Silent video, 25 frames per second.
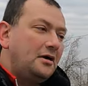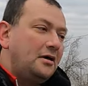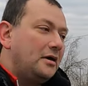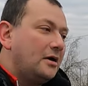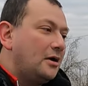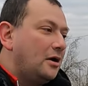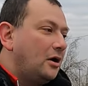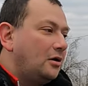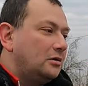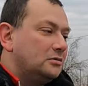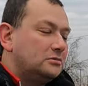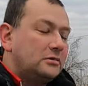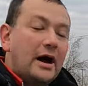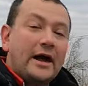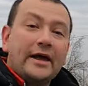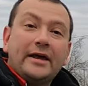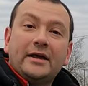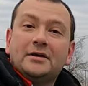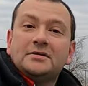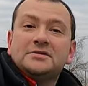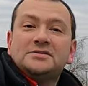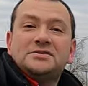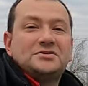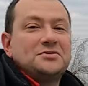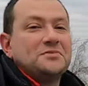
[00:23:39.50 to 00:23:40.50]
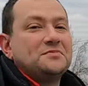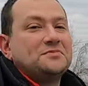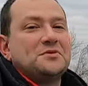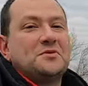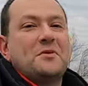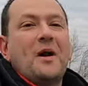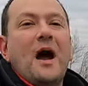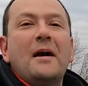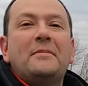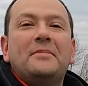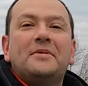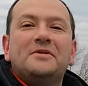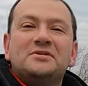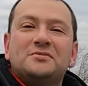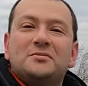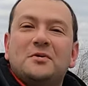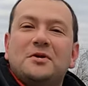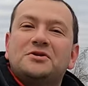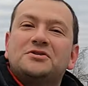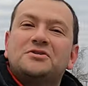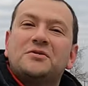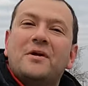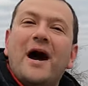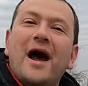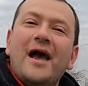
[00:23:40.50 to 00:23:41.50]
You know, like us, subscribe us.
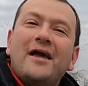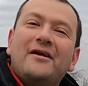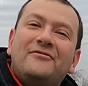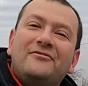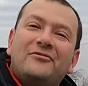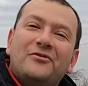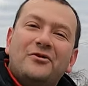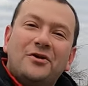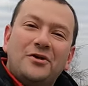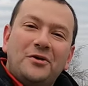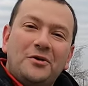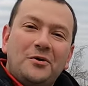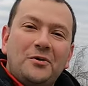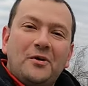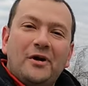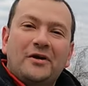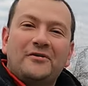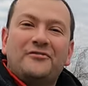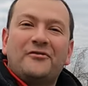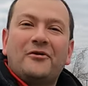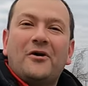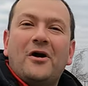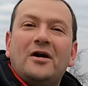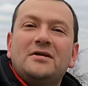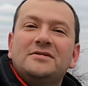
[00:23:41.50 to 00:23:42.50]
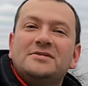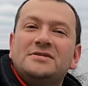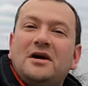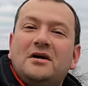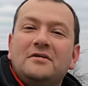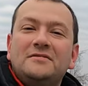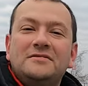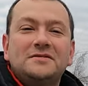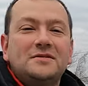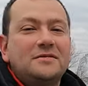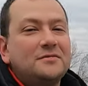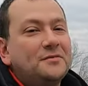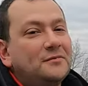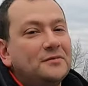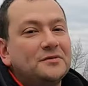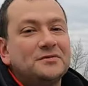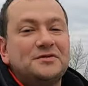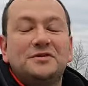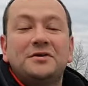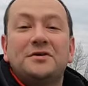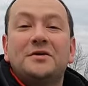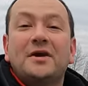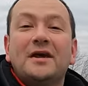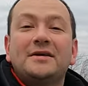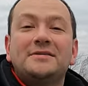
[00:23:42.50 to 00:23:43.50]
We're trying for you and for ourselves. We'll
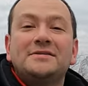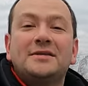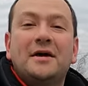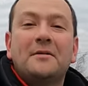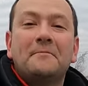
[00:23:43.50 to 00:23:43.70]
see you next